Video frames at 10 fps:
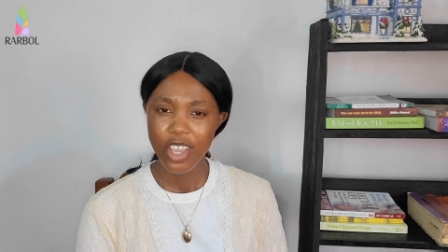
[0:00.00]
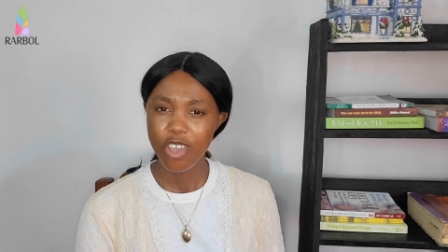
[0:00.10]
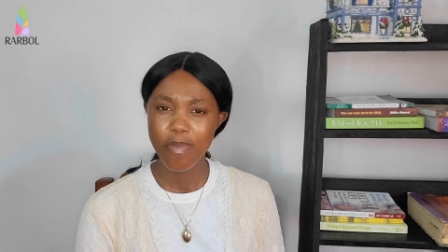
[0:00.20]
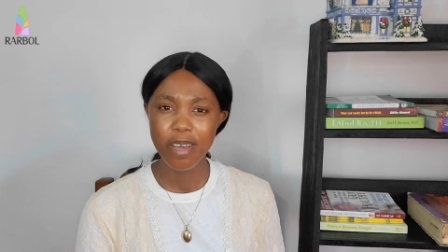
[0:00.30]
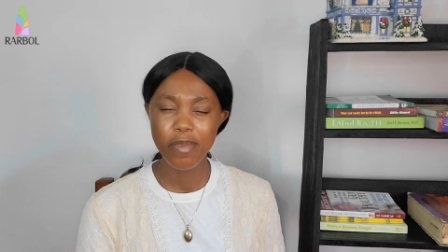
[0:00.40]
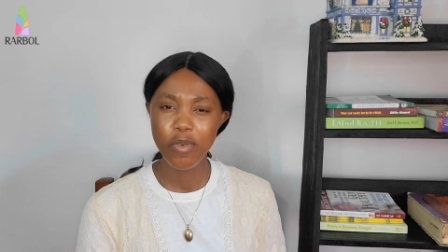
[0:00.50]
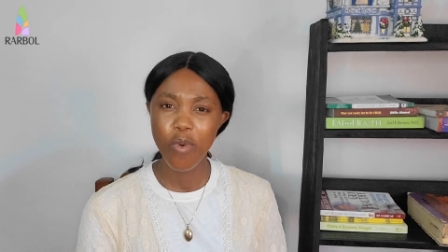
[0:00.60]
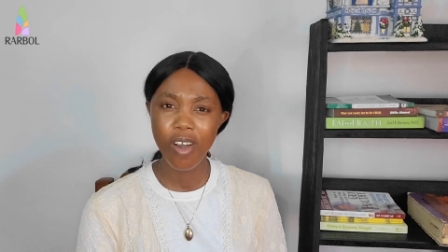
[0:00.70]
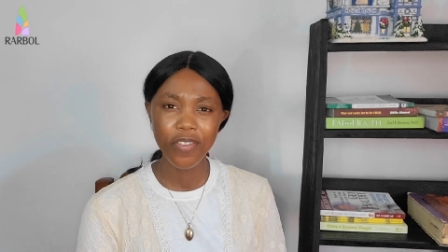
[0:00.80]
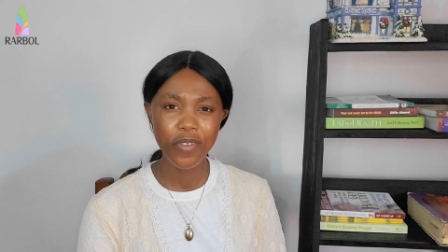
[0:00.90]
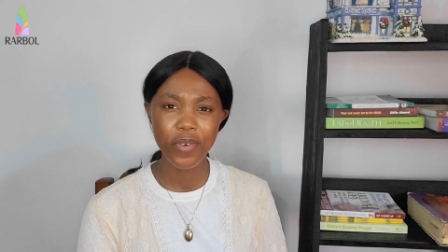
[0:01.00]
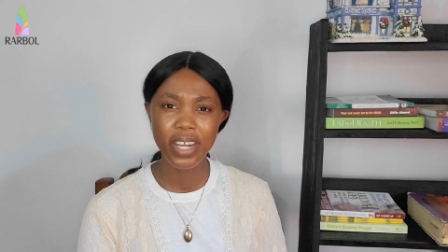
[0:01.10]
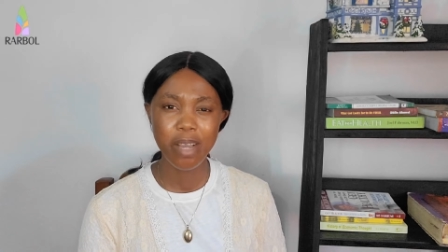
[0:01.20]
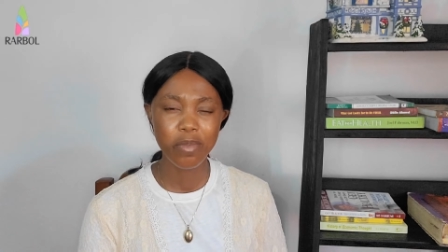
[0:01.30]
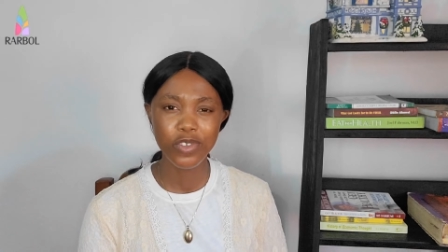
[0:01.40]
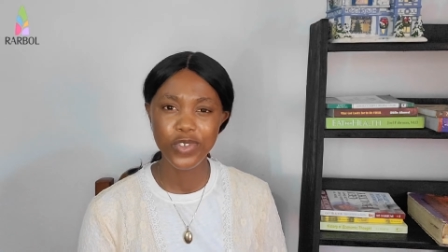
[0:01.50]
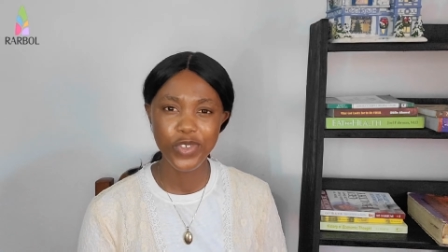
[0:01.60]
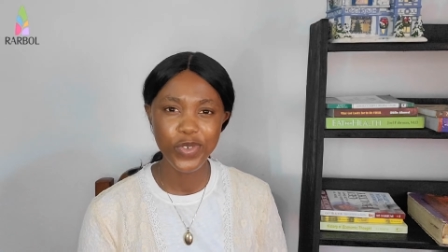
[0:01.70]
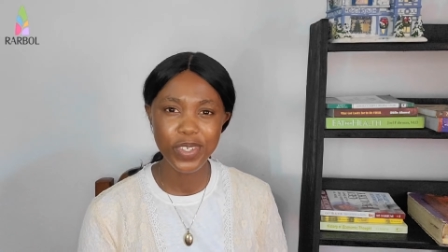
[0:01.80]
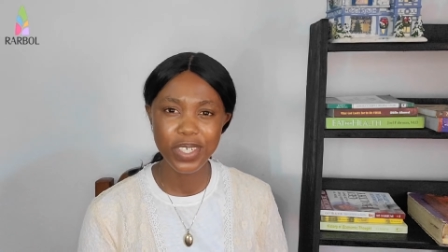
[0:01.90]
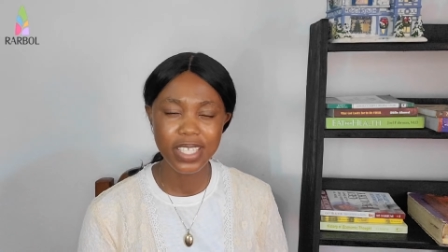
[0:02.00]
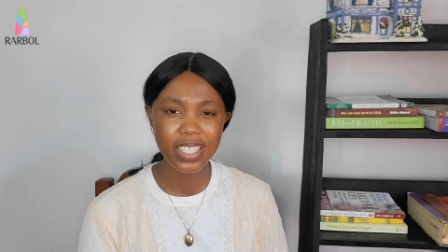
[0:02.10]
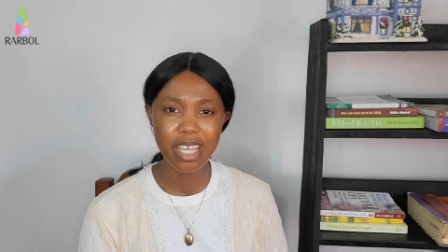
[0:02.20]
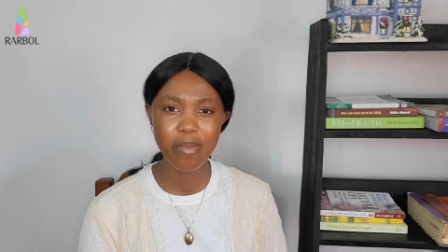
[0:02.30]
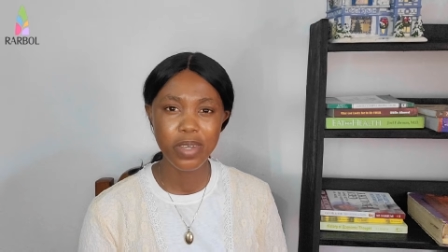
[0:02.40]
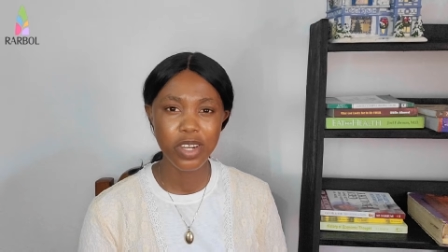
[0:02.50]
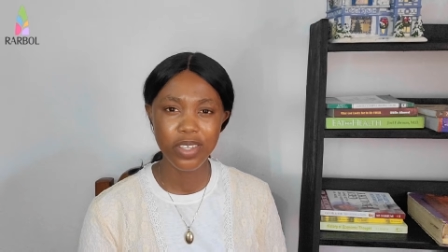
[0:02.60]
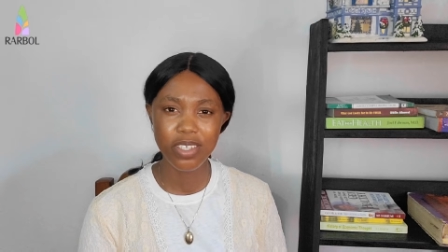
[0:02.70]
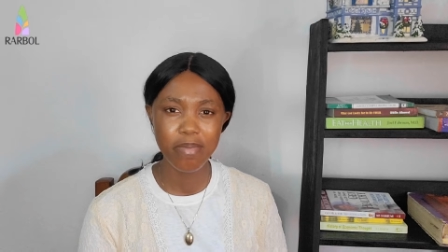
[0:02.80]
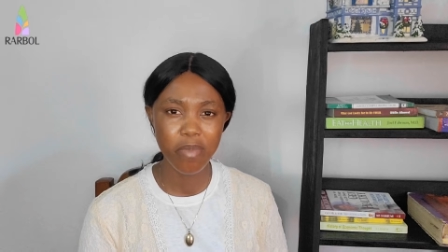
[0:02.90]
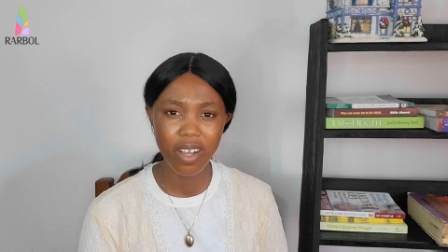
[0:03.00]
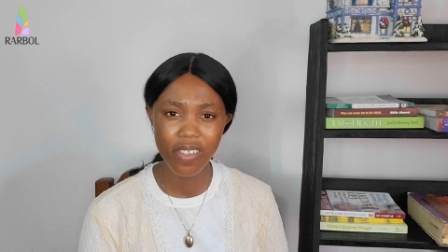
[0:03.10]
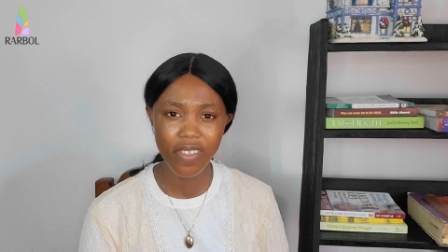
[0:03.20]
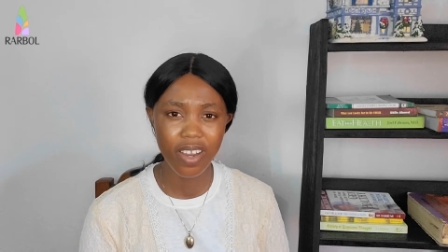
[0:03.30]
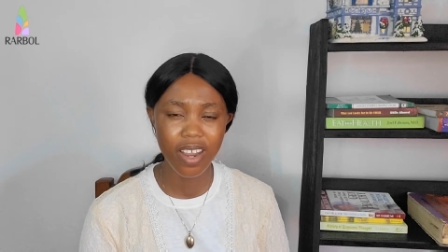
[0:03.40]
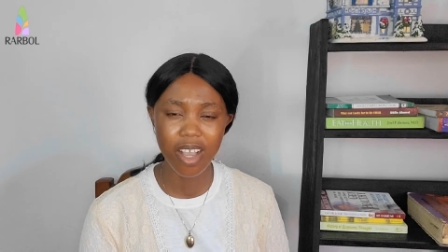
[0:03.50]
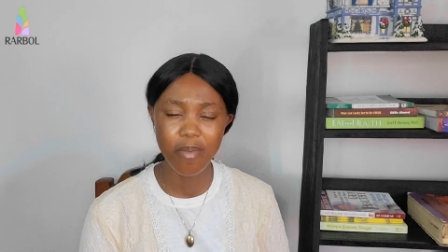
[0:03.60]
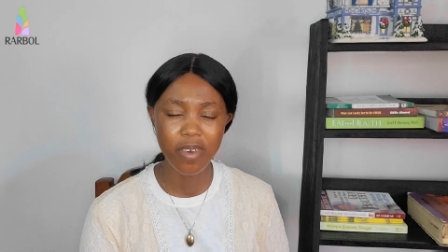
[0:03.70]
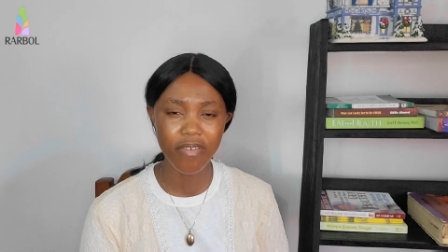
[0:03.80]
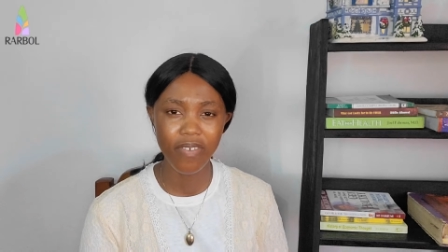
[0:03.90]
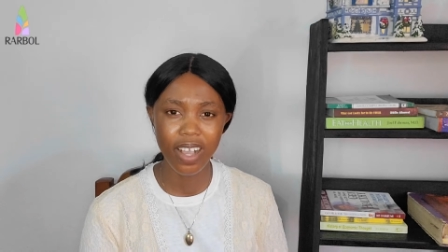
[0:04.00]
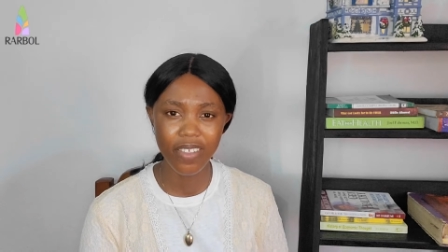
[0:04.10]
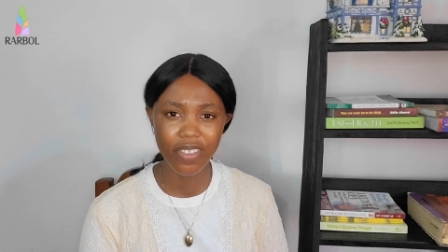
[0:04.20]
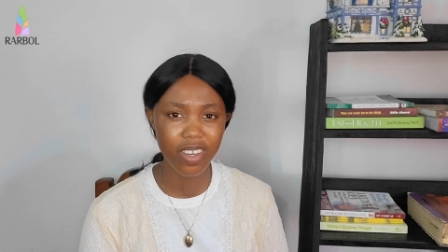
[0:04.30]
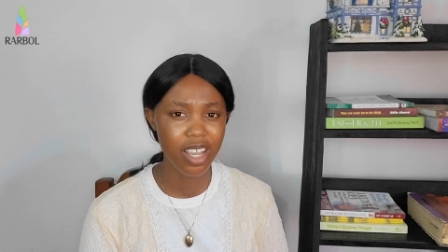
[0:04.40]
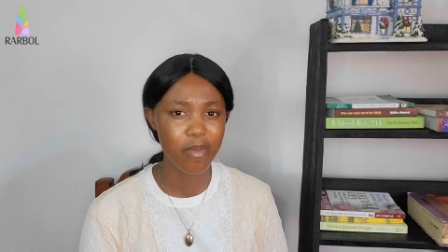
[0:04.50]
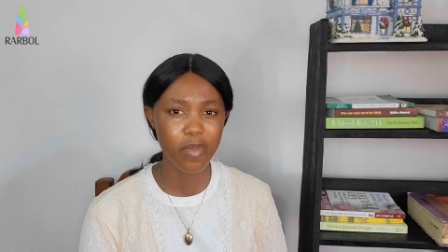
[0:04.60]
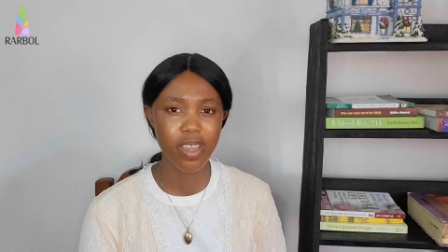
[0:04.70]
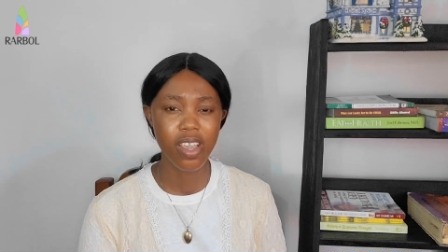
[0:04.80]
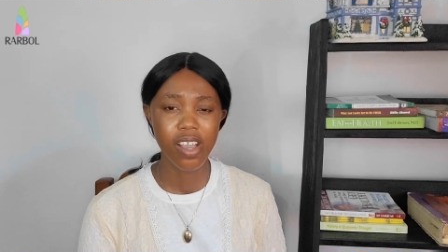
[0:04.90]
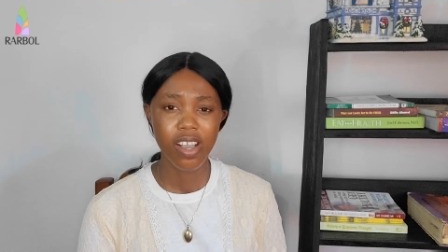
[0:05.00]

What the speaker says: You might be wondering, I'm a student, I'm not a mother, I'm a father, I'm a